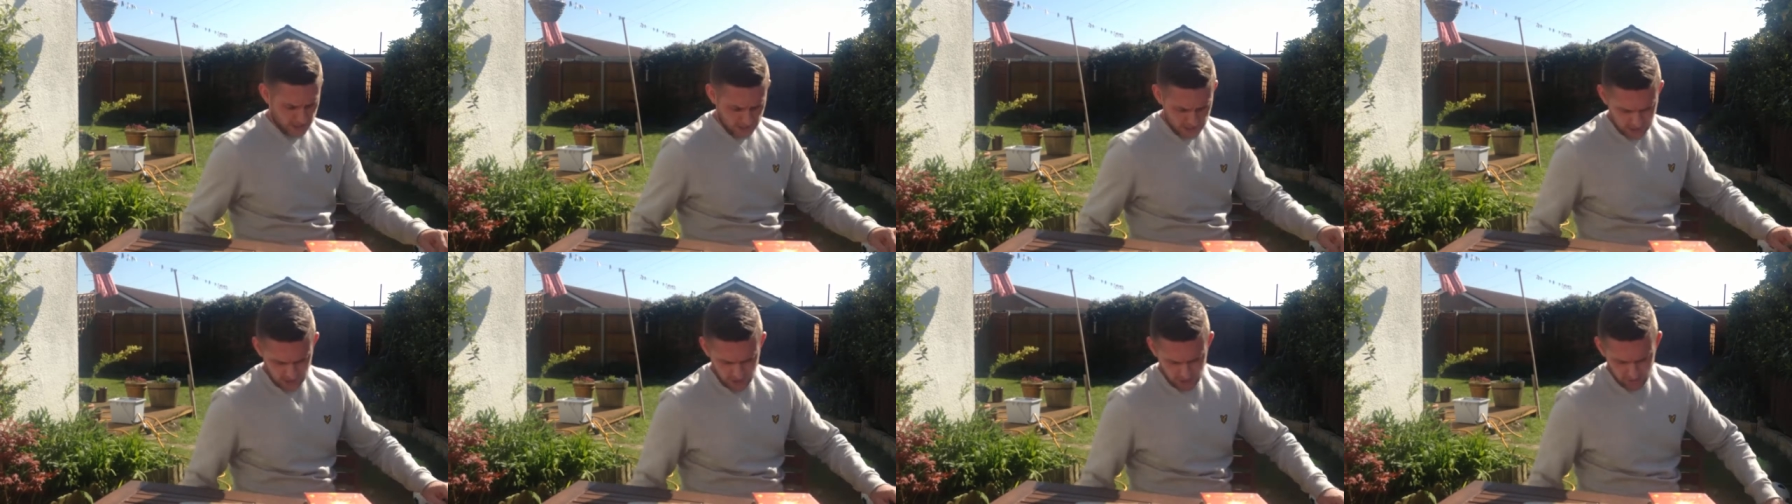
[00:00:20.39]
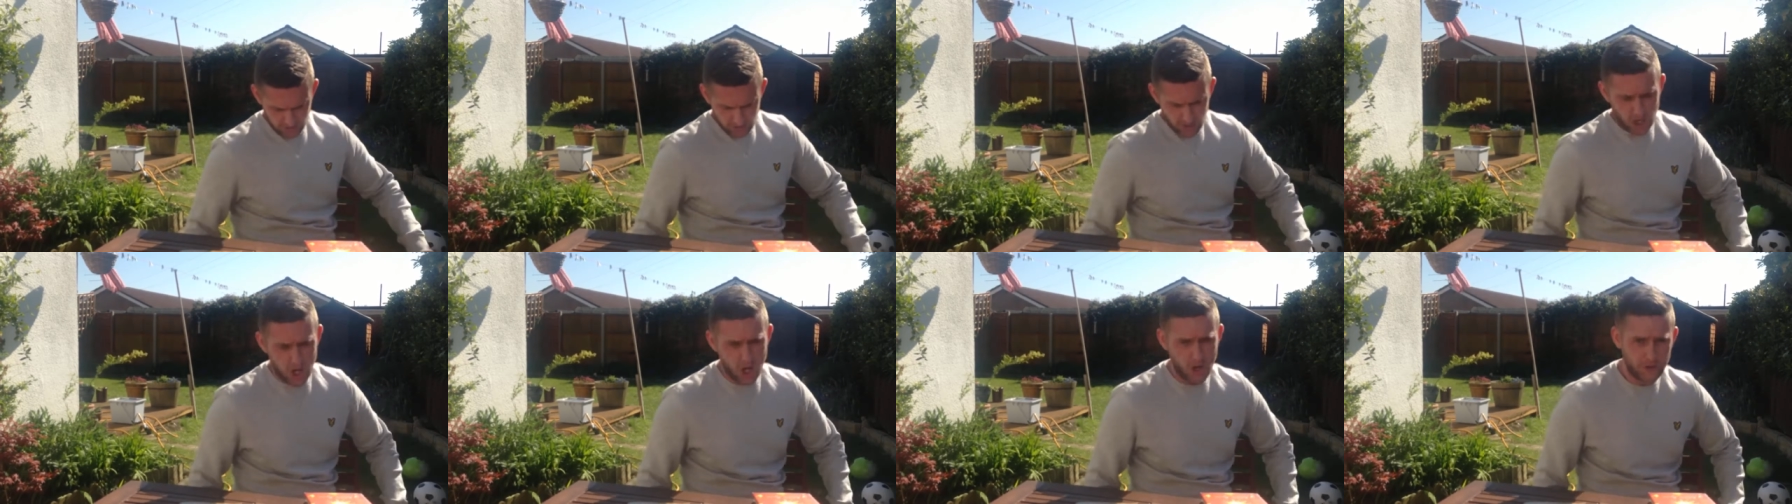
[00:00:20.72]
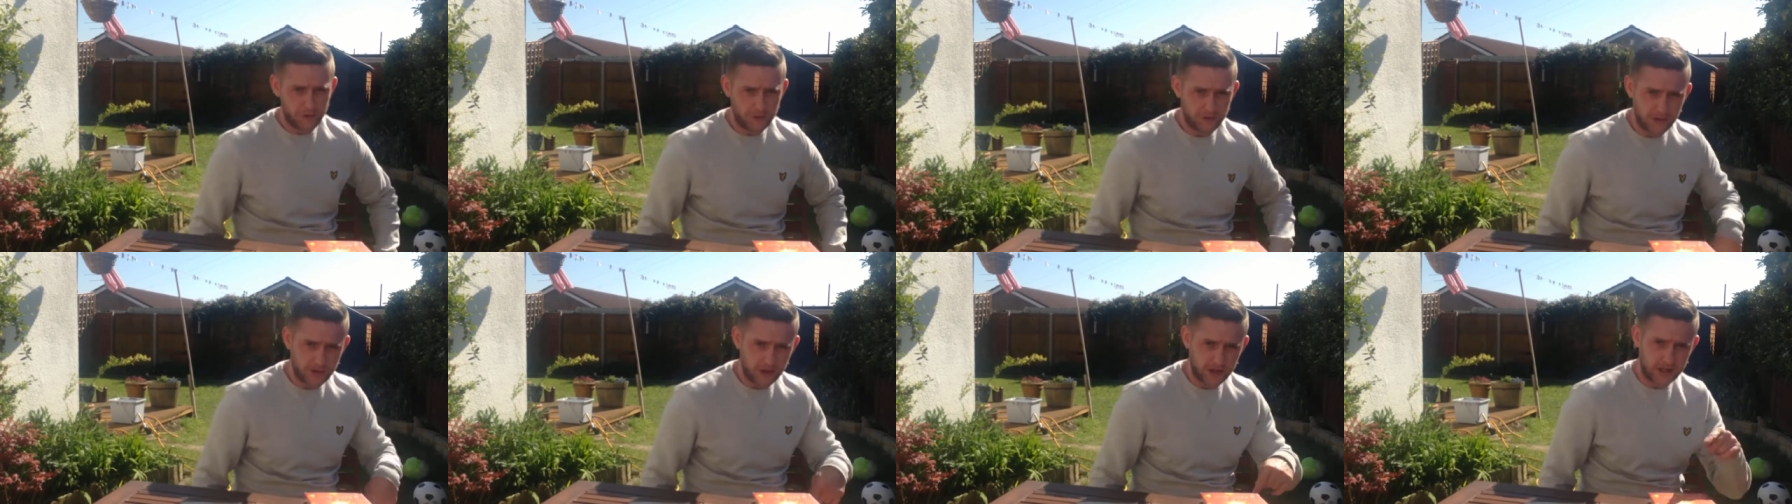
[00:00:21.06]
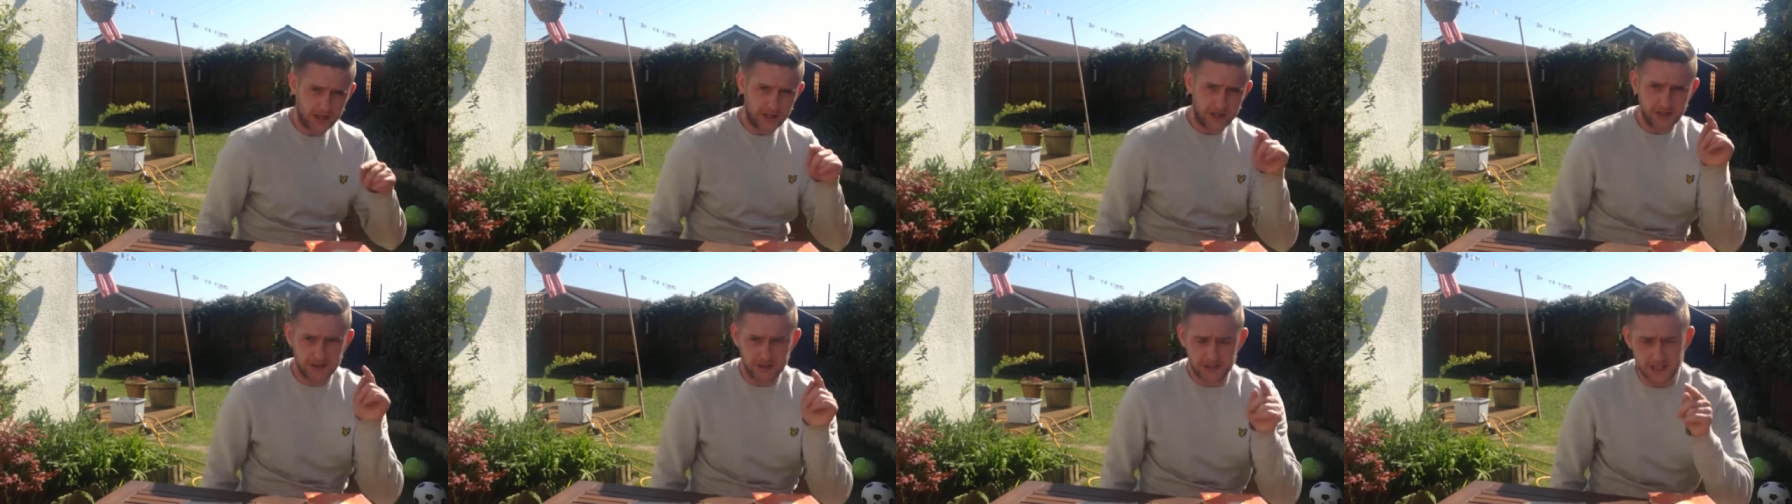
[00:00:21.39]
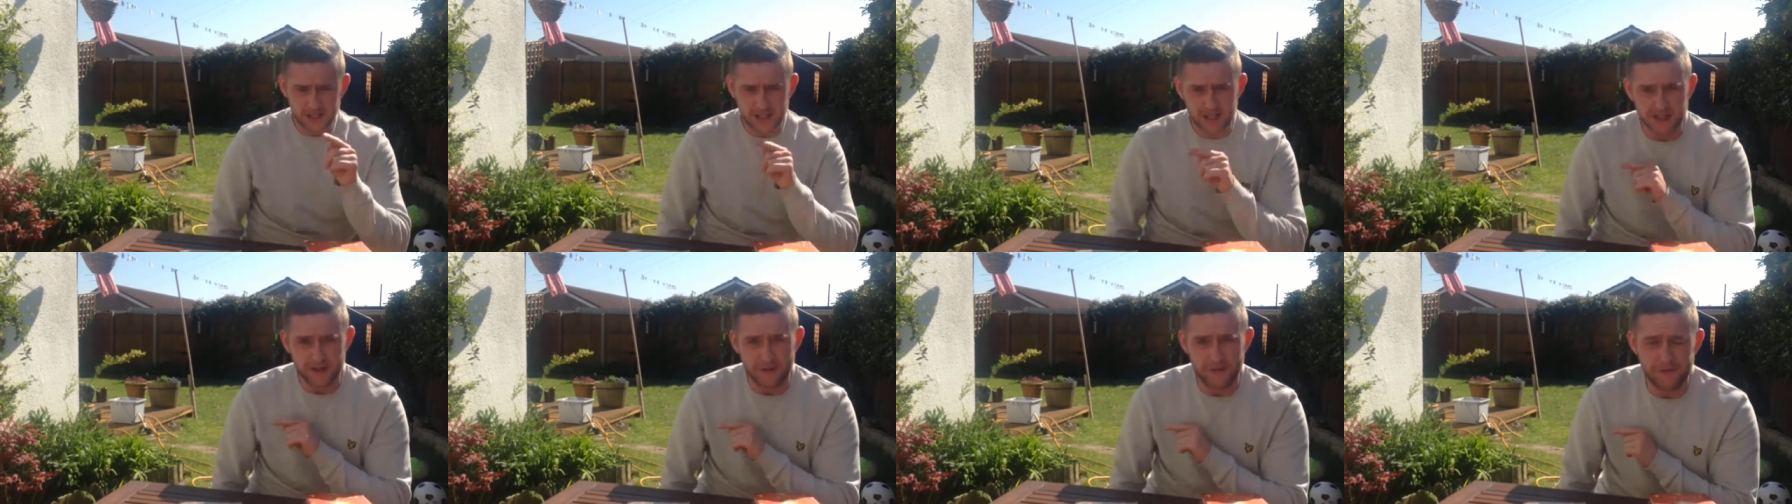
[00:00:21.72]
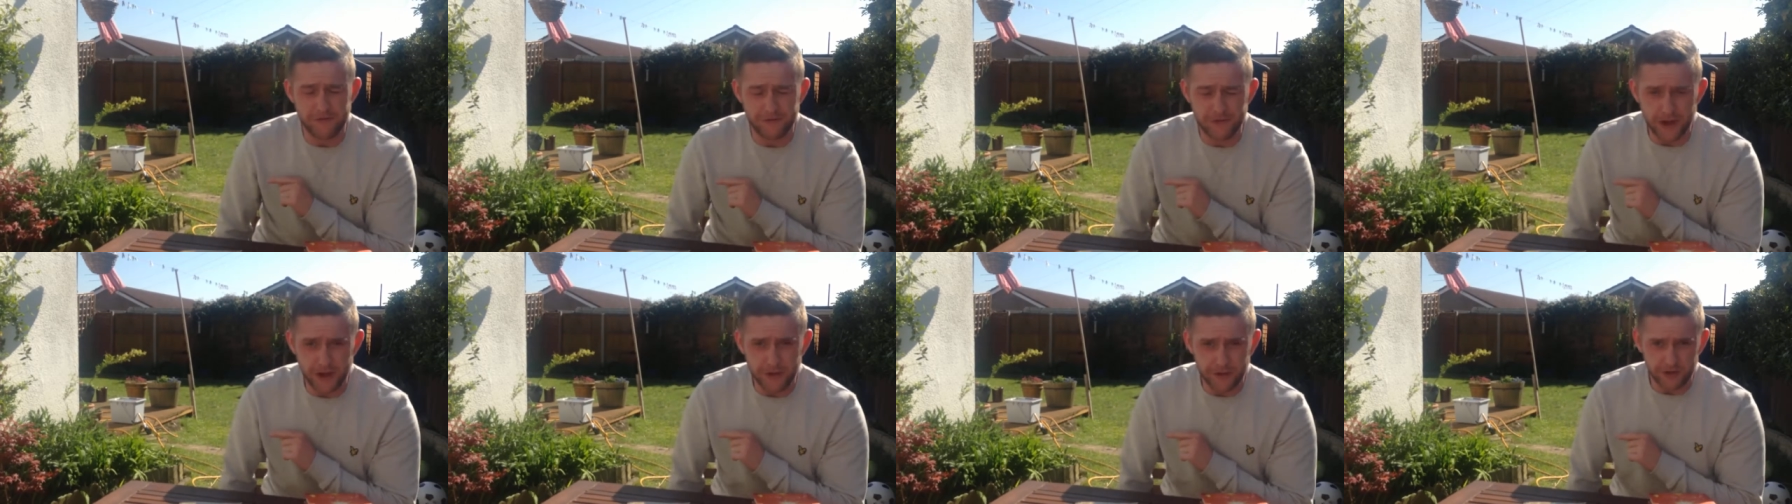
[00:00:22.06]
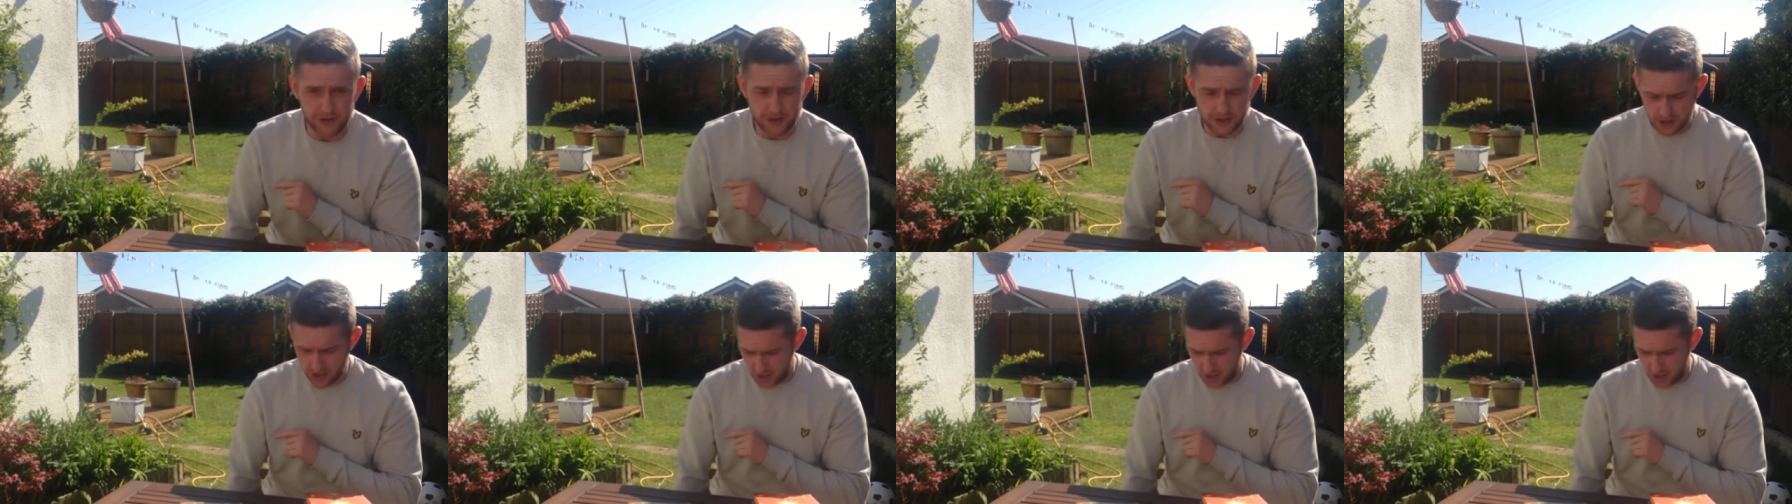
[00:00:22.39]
So hopefully this is the fifth